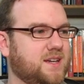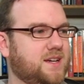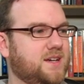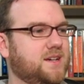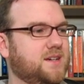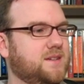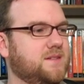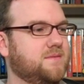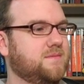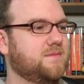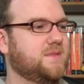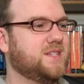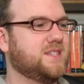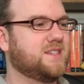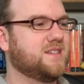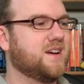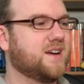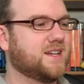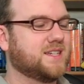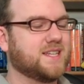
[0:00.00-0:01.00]
Uh,
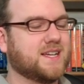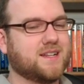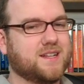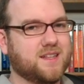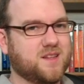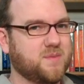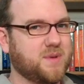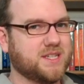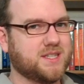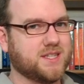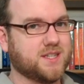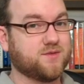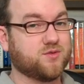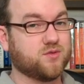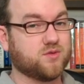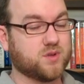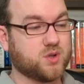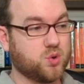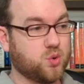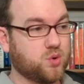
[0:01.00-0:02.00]
it's not exactly the best thing
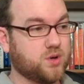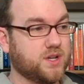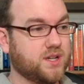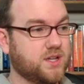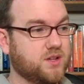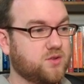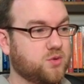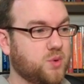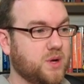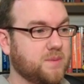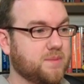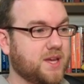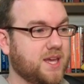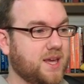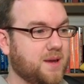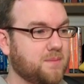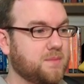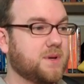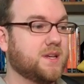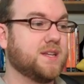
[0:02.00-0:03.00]
for recording your
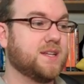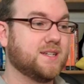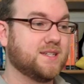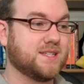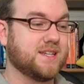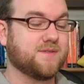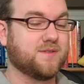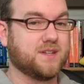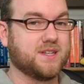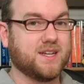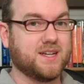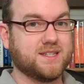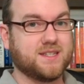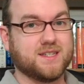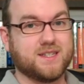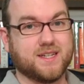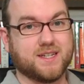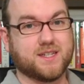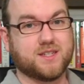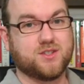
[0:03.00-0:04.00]
webcam, but it is definitely nice
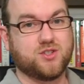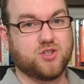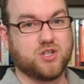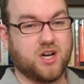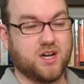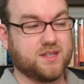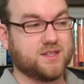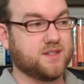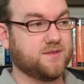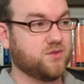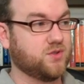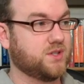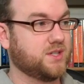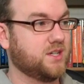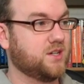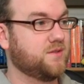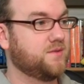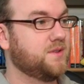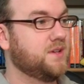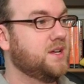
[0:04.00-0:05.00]
to take shots of
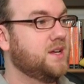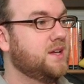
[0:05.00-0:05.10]
yourself.